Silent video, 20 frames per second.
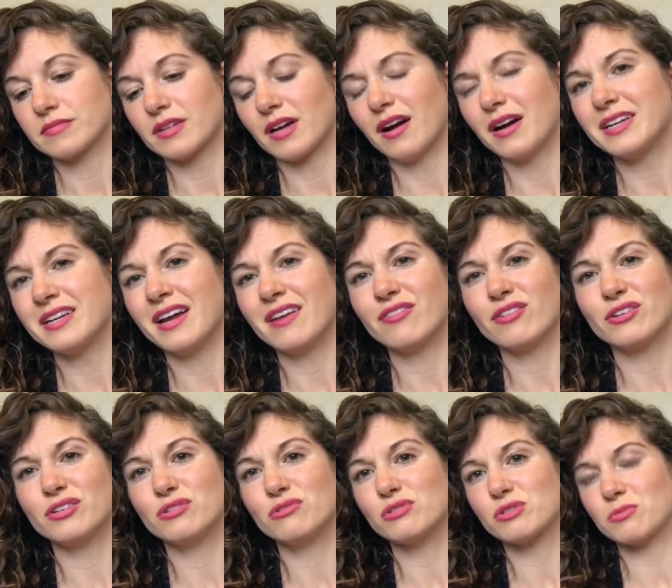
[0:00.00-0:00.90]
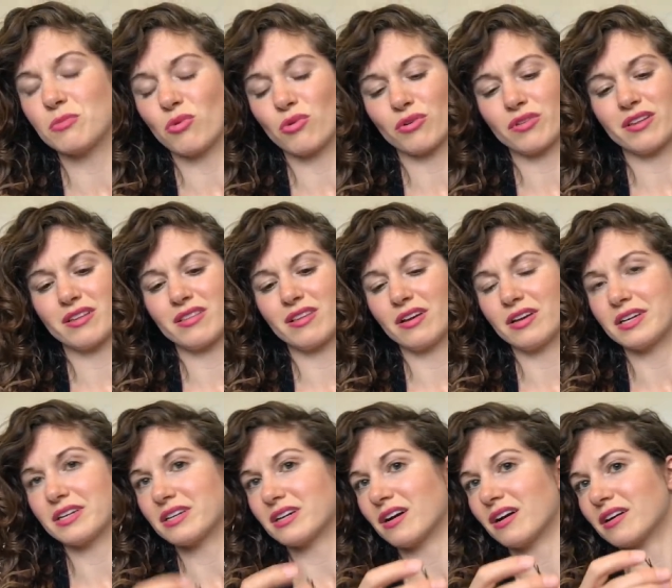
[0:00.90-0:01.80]
I never use more than,
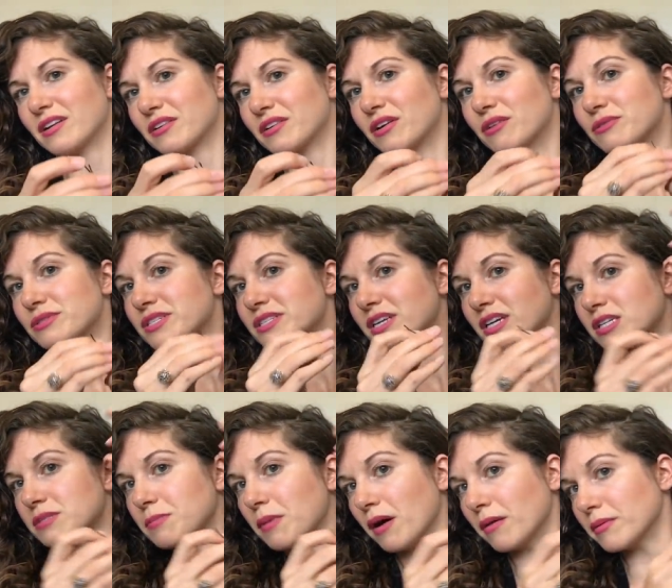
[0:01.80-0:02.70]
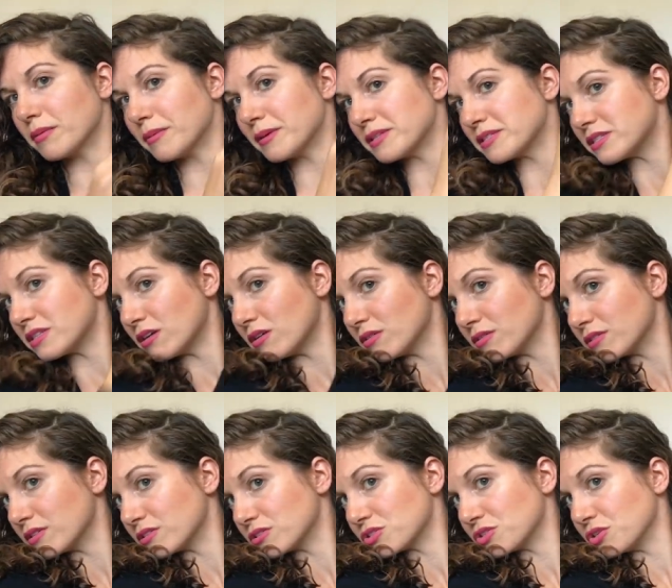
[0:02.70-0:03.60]
like, I don't know, 6 bobby pins. So
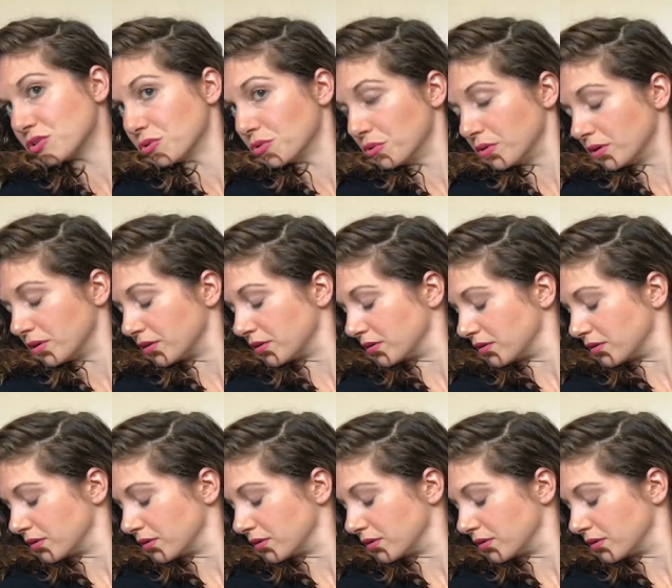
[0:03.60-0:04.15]
there's 2.